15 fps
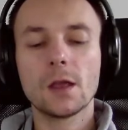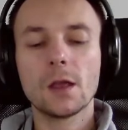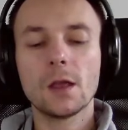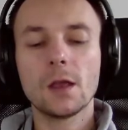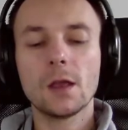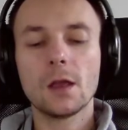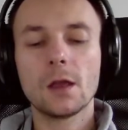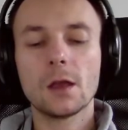
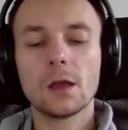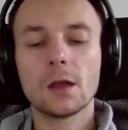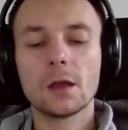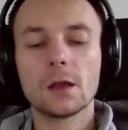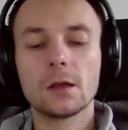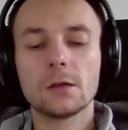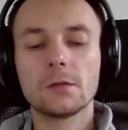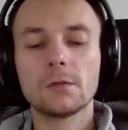
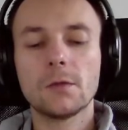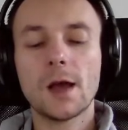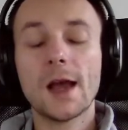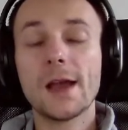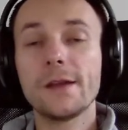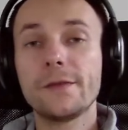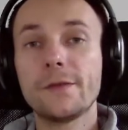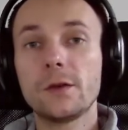
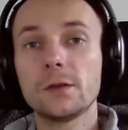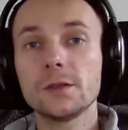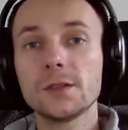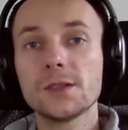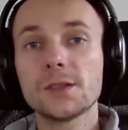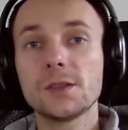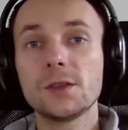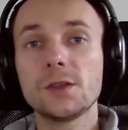
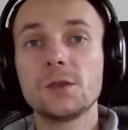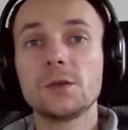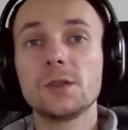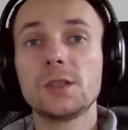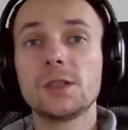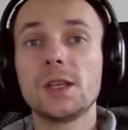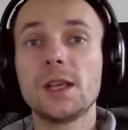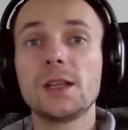iPhones, you
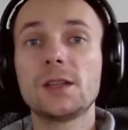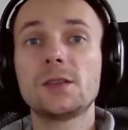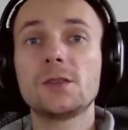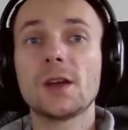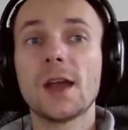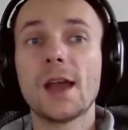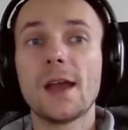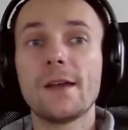would need to
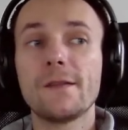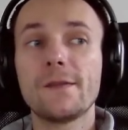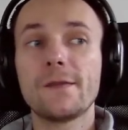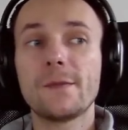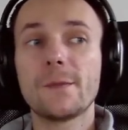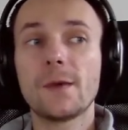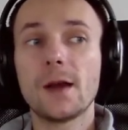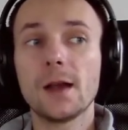
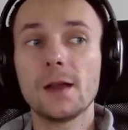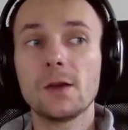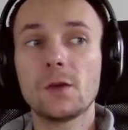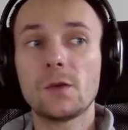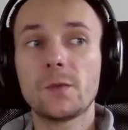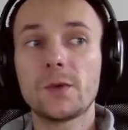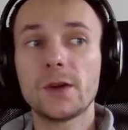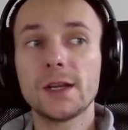have Mac
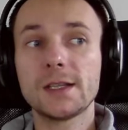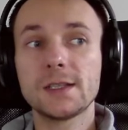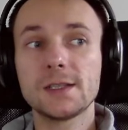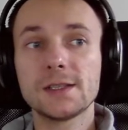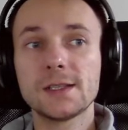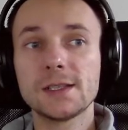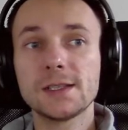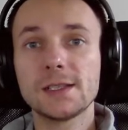operating
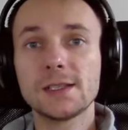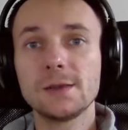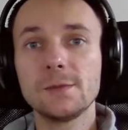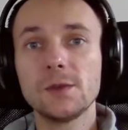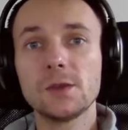system.